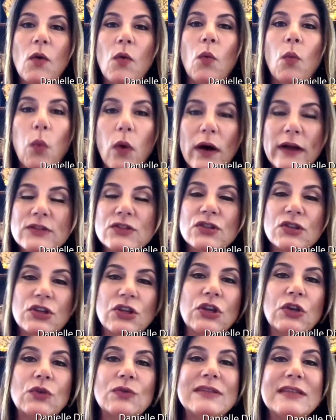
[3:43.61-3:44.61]
once
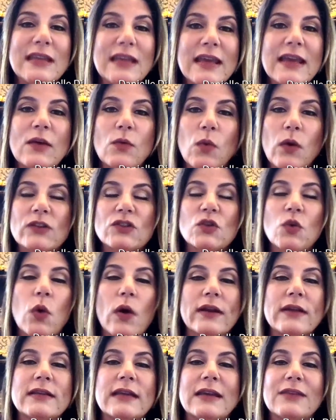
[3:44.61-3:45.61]
QT, once
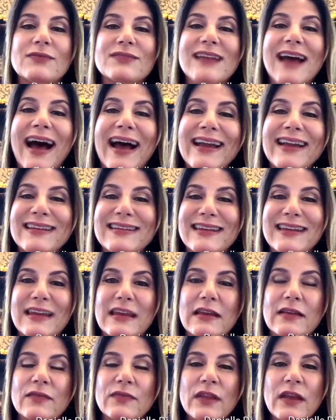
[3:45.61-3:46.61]
quantitative
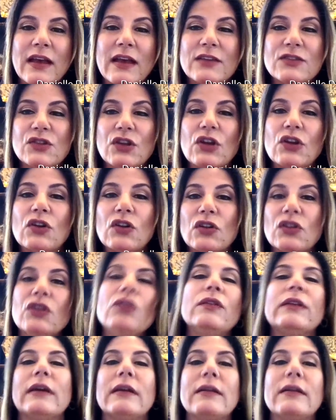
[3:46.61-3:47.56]
tightening has concluded.